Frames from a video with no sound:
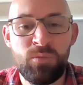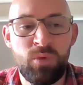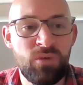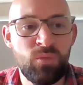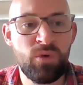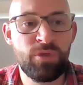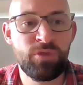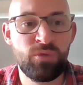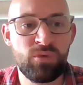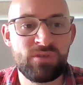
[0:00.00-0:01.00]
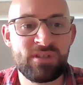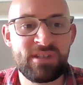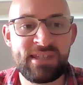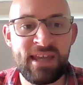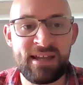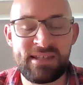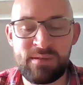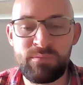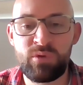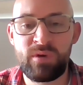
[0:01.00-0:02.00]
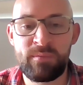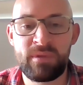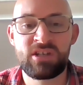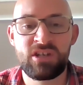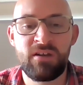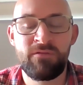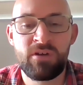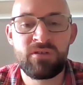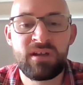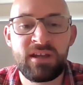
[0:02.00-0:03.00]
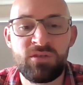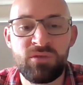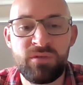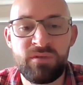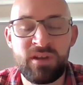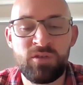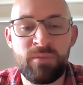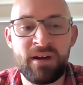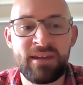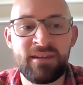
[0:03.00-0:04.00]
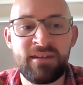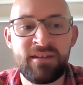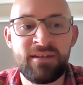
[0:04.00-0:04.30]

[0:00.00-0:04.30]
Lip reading: What thought does that simple image evoke in your mind?